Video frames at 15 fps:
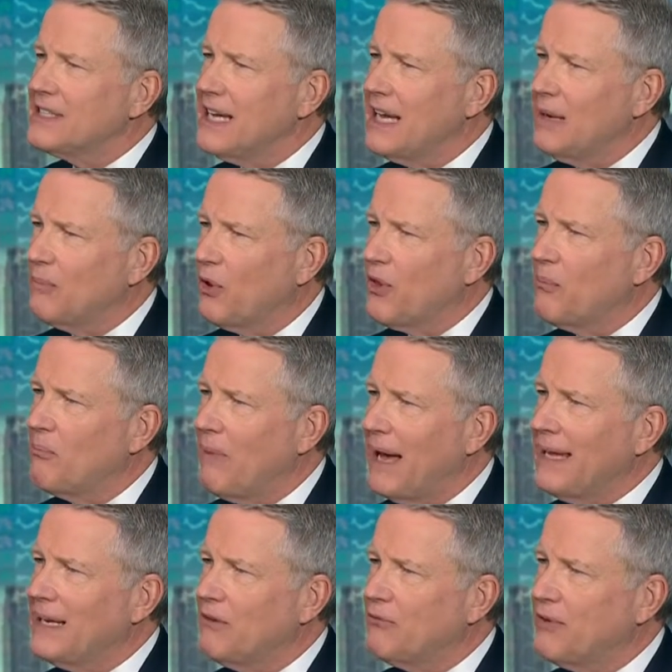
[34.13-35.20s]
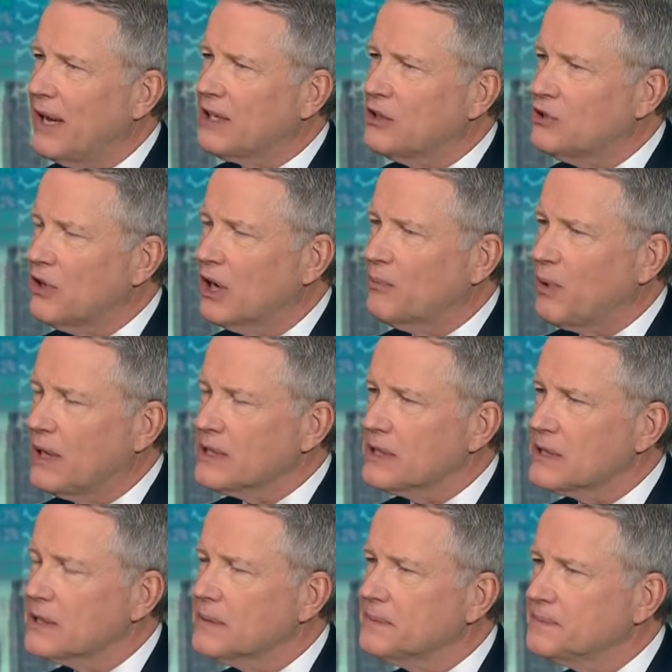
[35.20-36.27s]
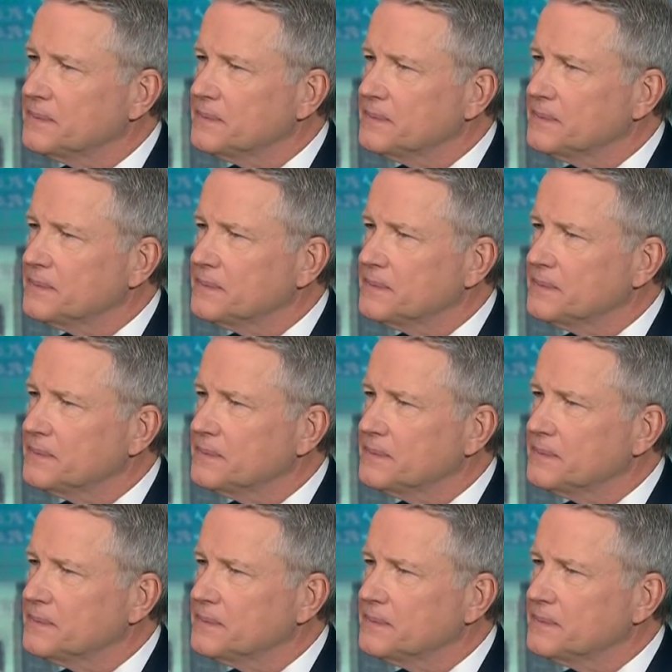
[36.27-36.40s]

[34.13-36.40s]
the table that might affect drug prices?